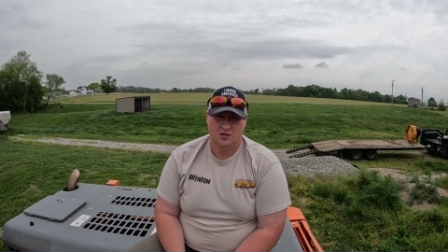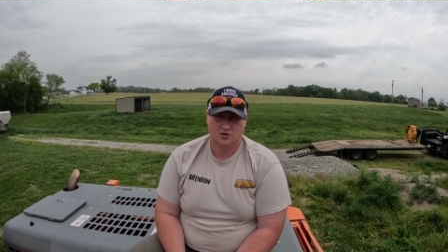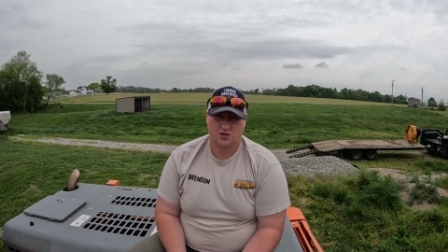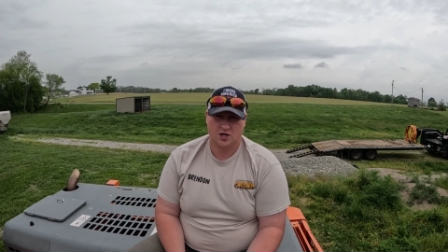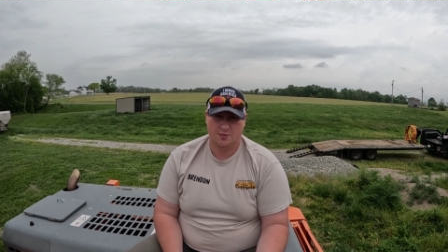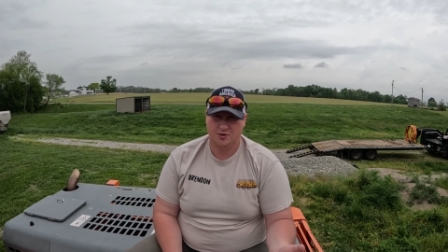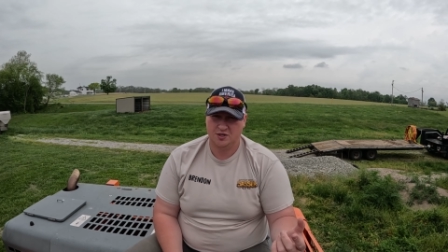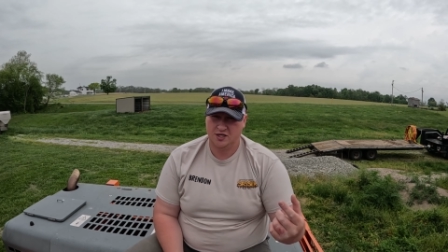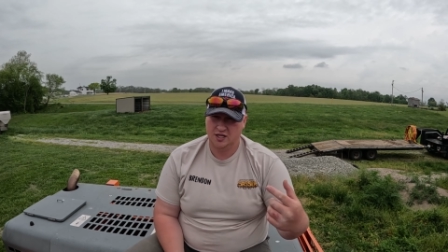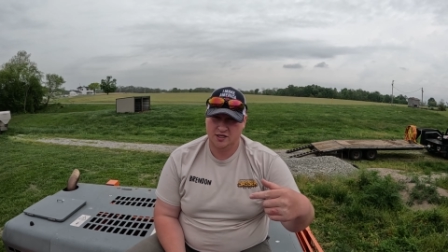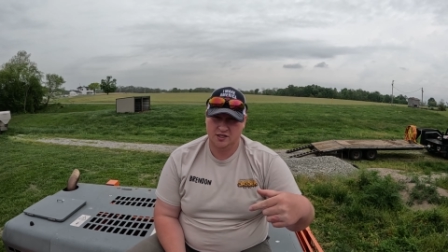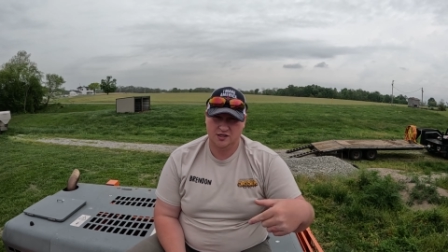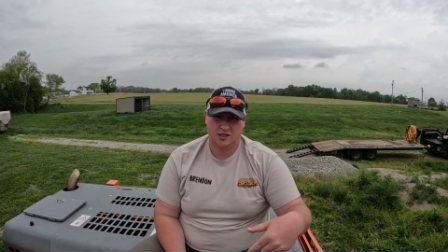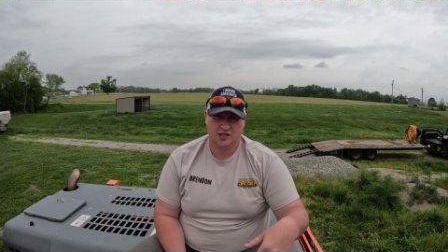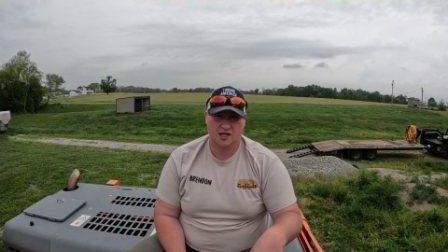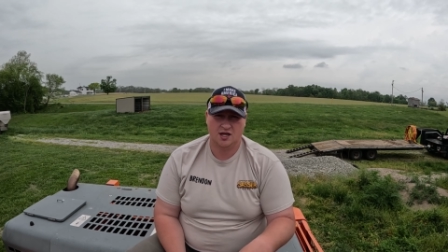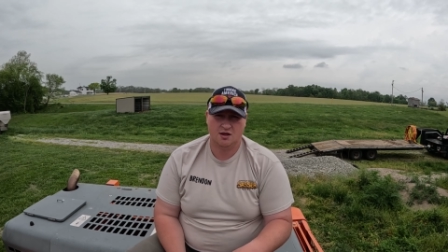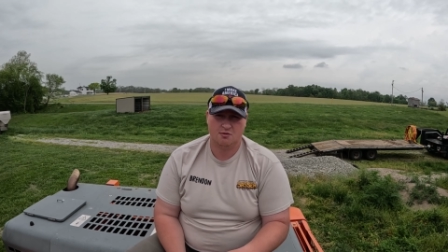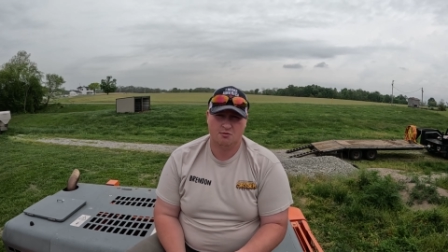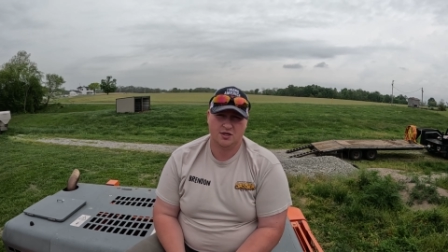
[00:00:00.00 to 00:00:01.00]
Drop it down in the
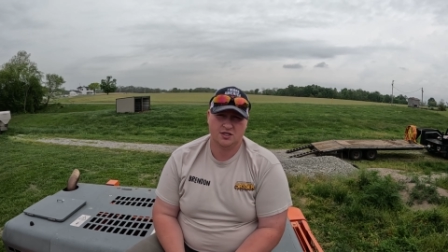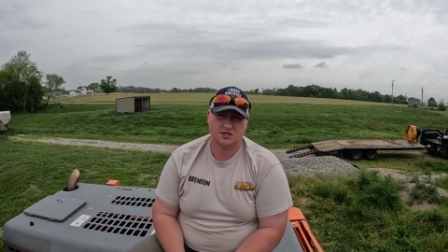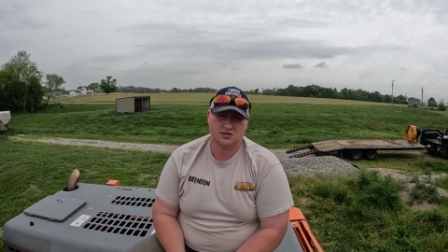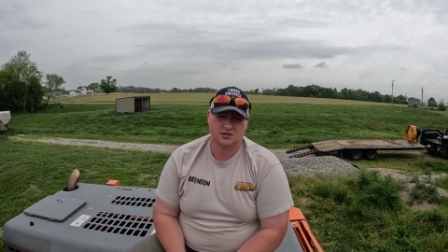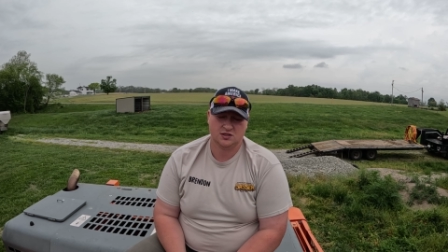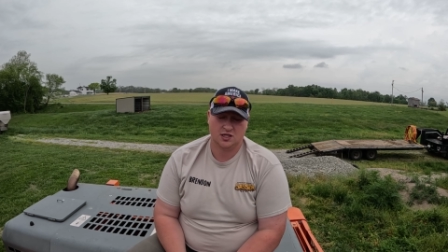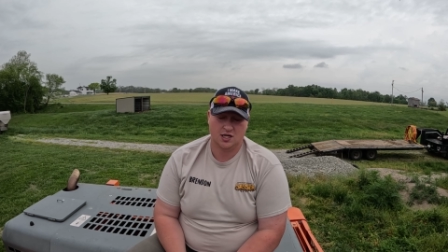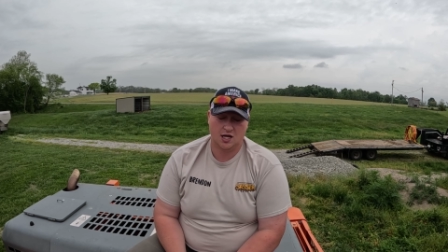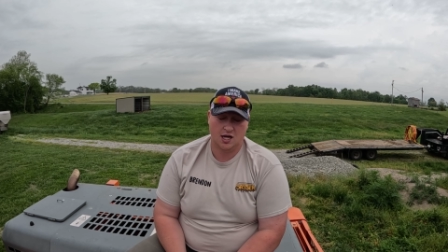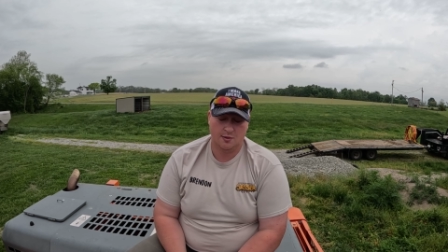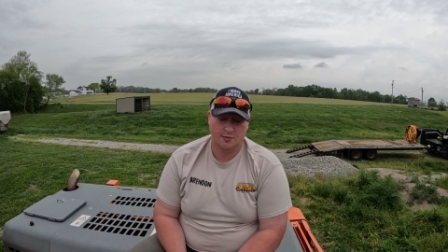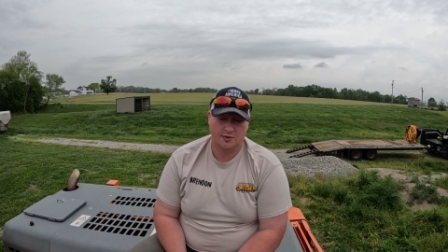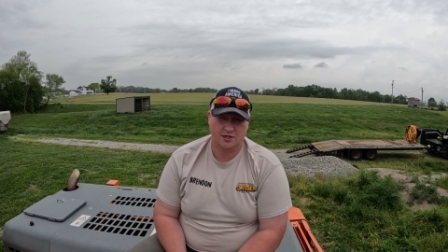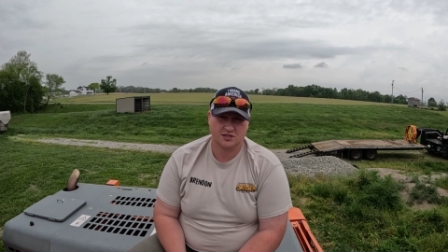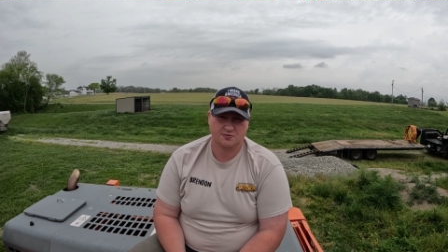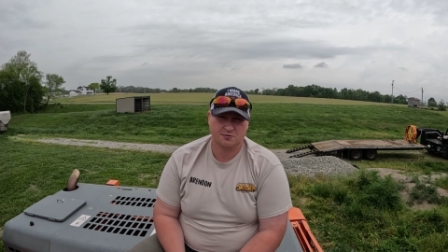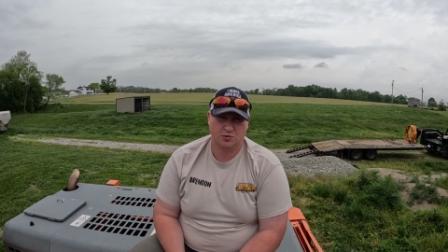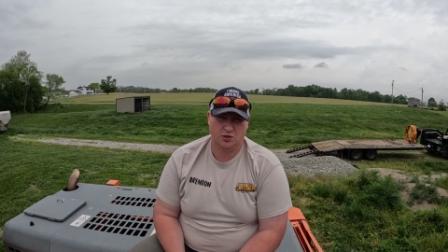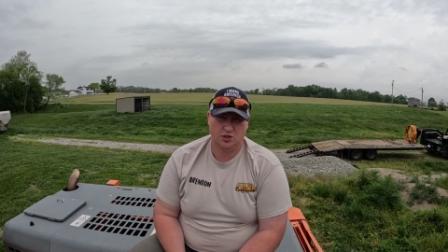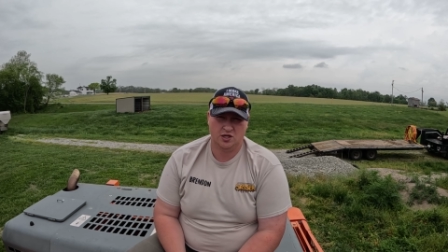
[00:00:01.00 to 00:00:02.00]
comment
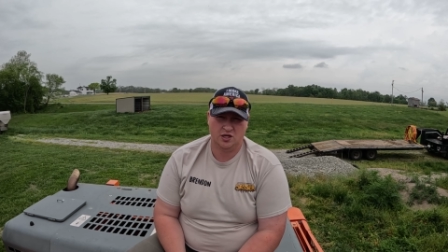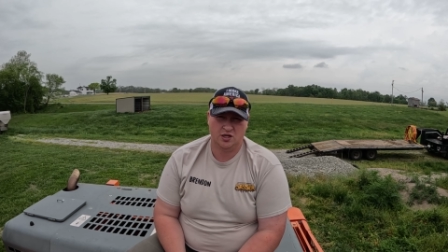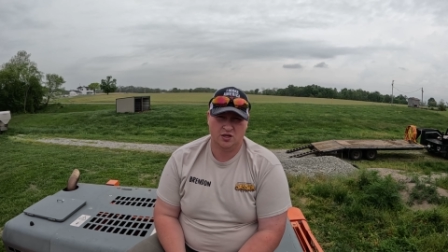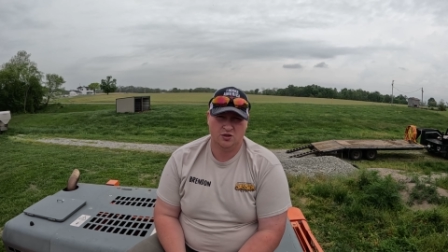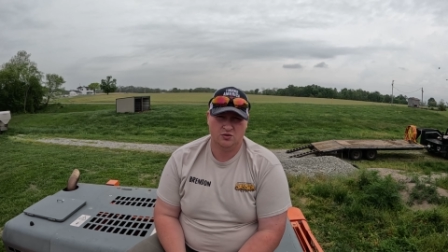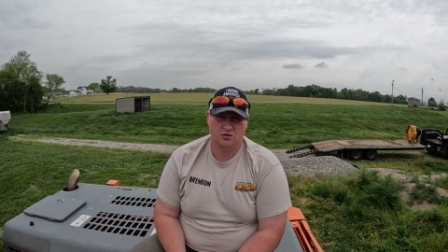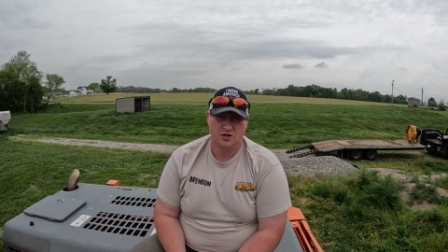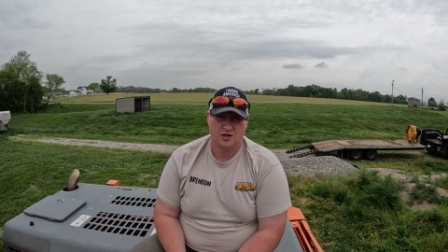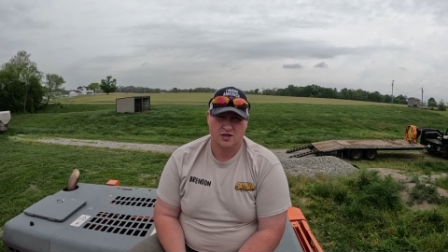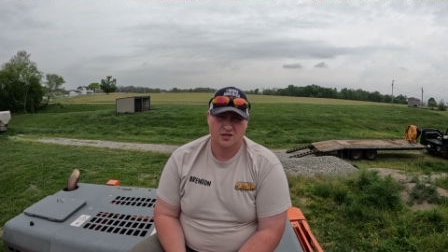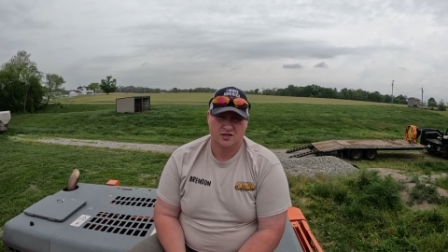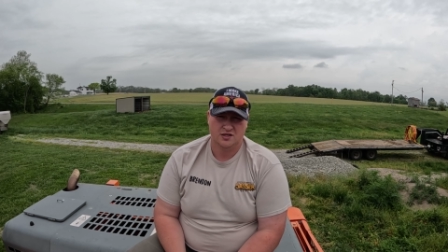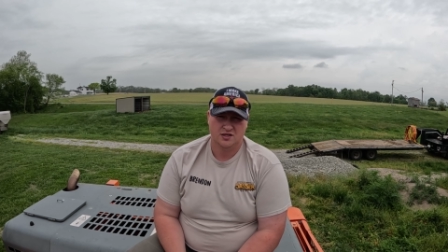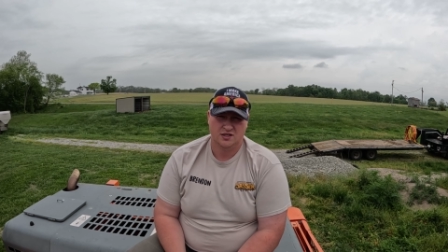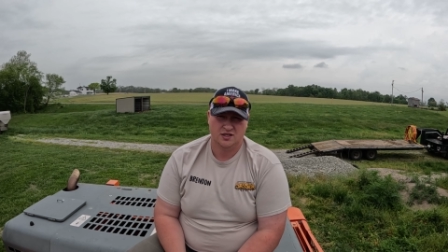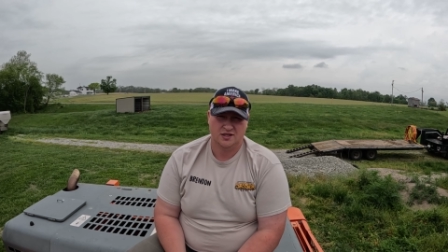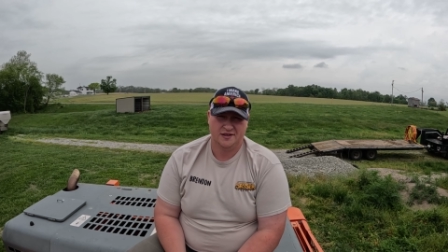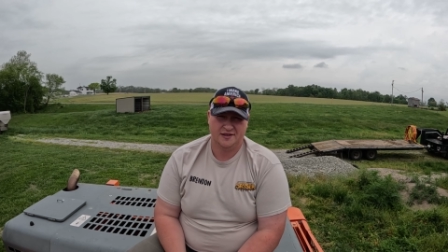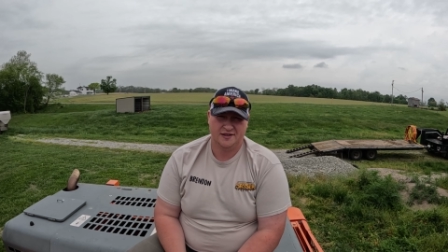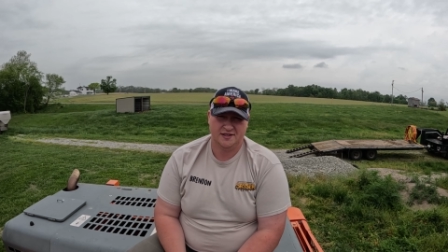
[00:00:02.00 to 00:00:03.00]
comments below,
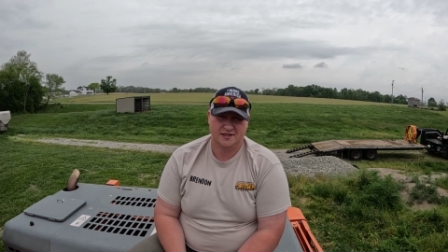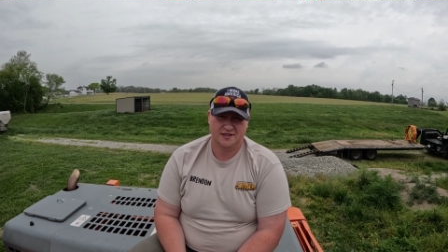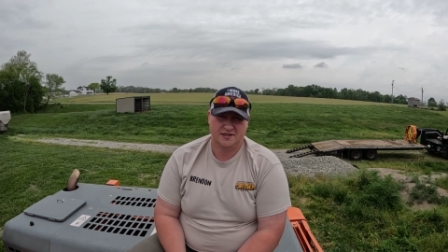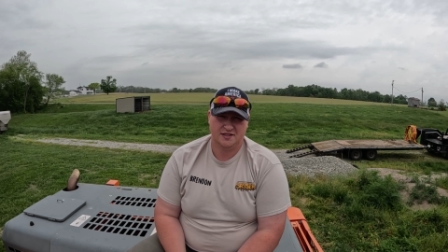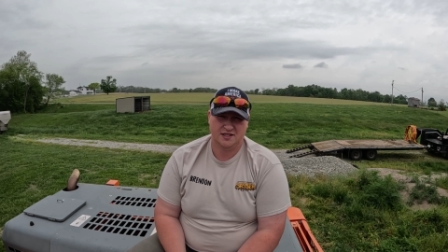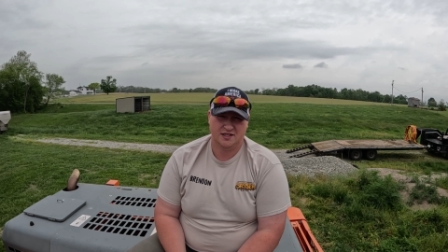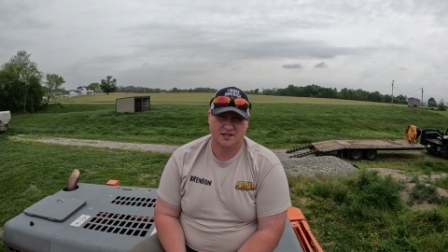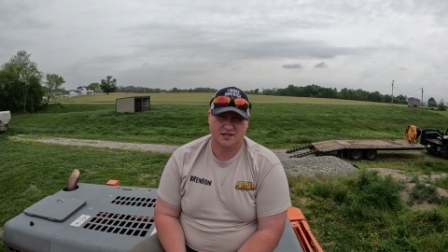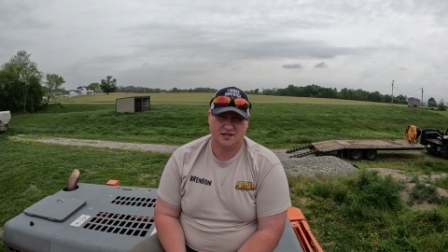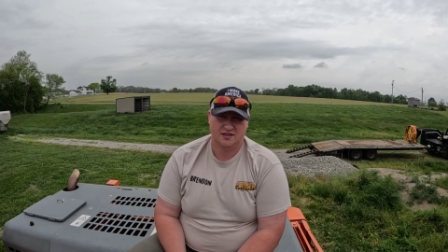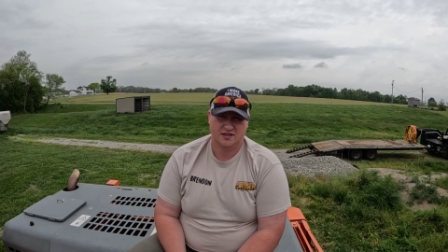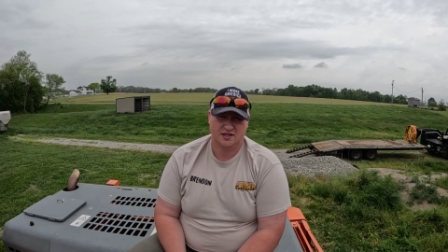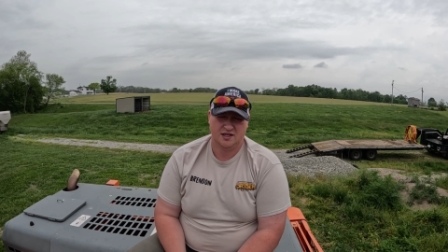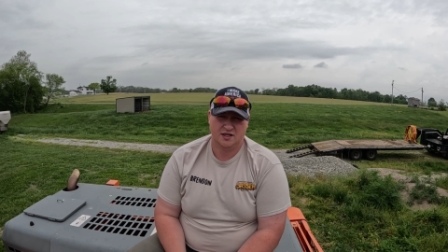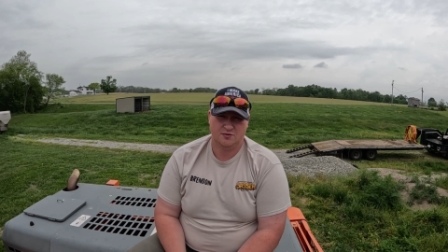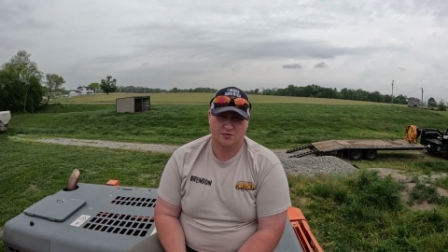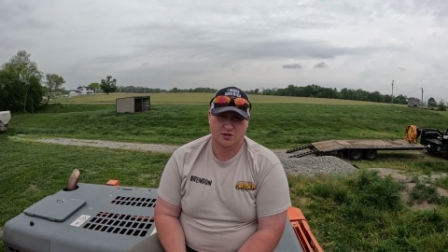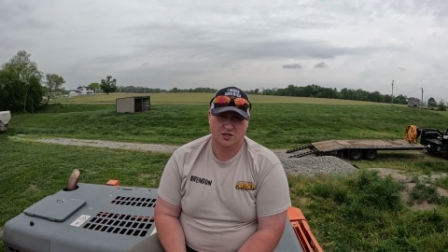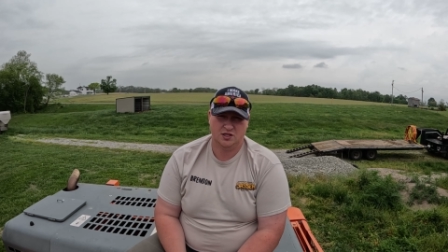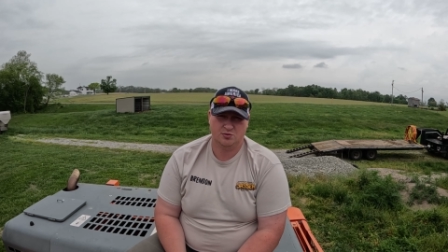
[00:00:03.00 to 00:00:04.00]
and uh,
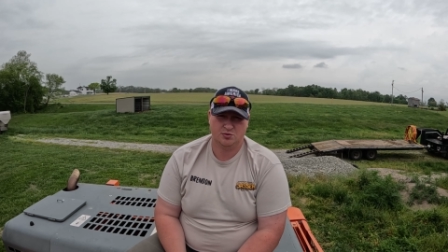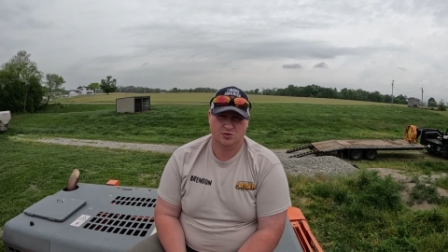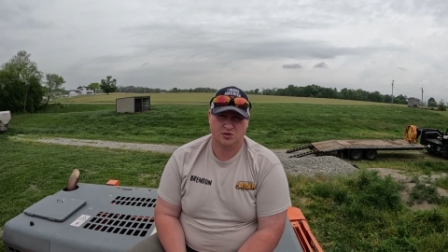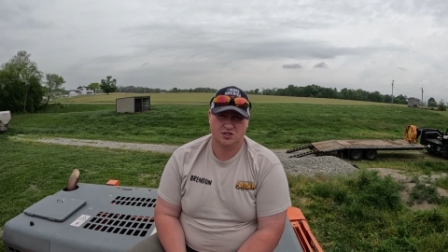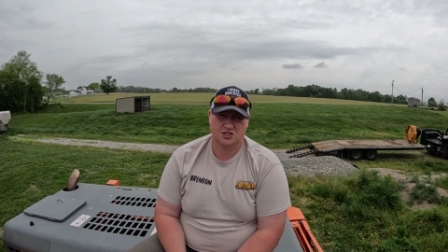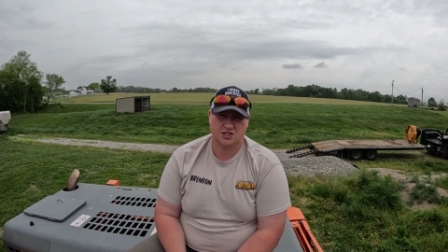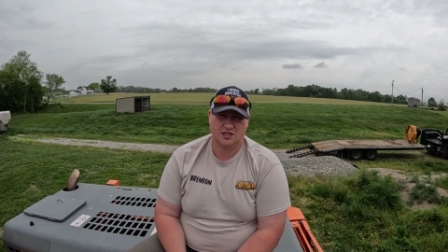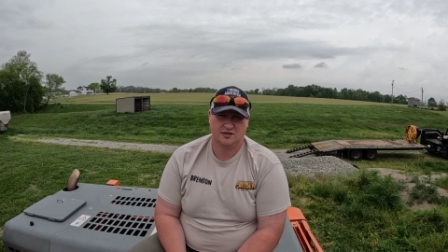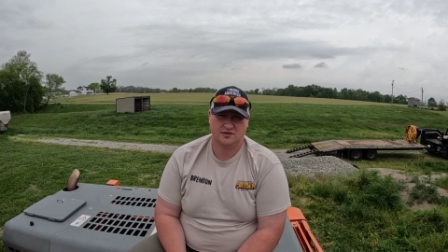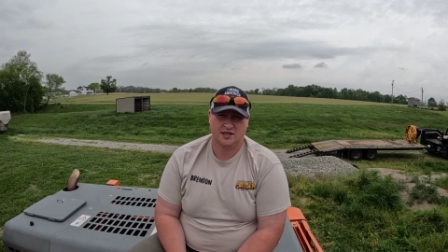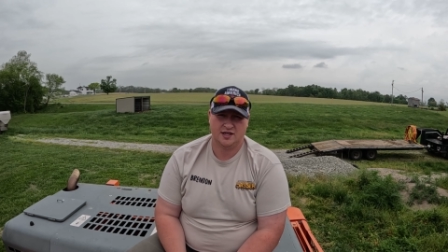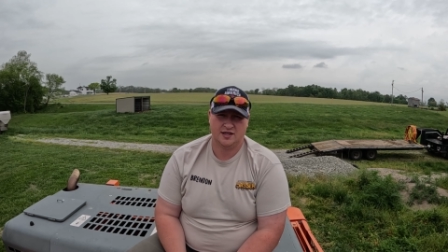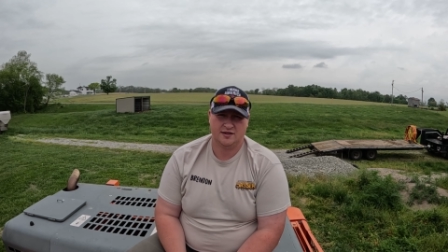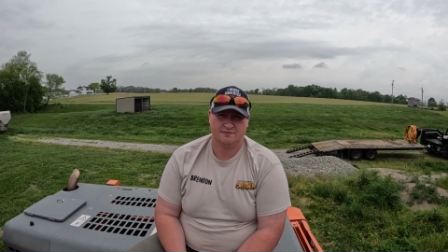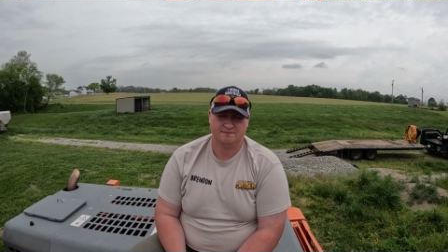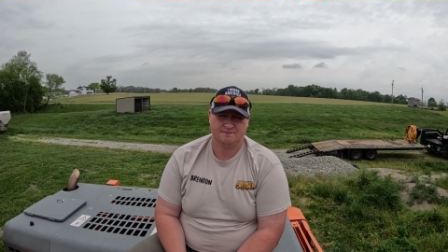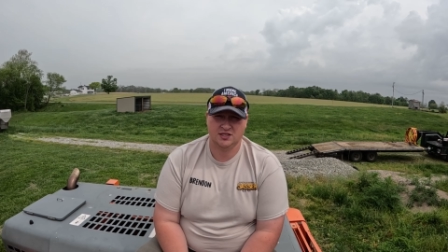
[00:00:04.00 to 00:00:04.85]
I'd really appreciate that.